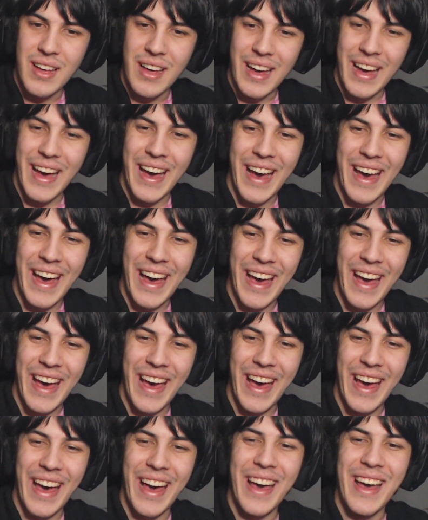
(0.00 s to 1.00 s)

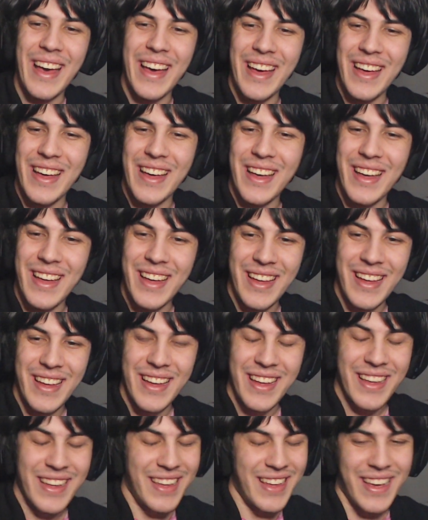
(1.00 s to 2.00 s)
Yeah,
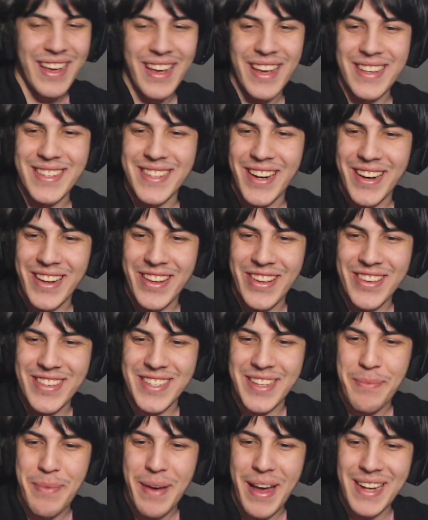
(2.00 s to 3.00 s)
he's not
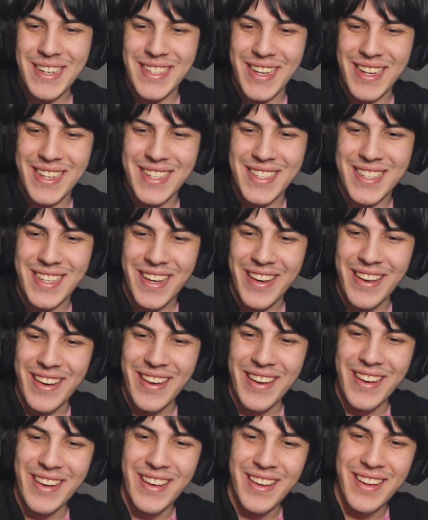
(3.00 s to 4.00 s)
using magic, so
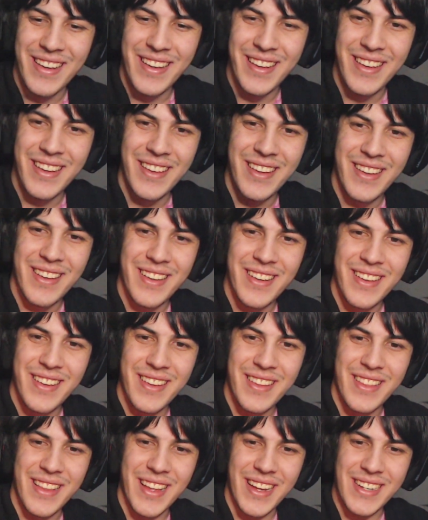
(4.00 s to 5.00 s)

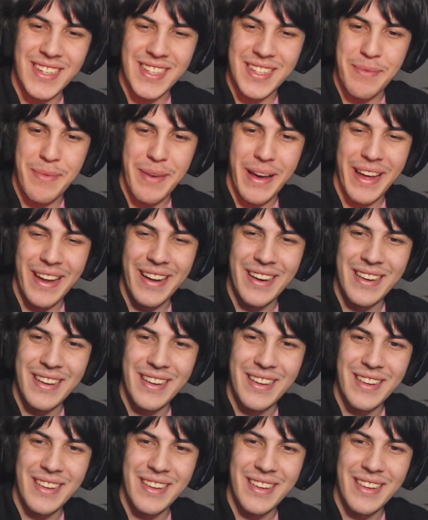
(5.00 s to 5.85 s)
that doesn't matter.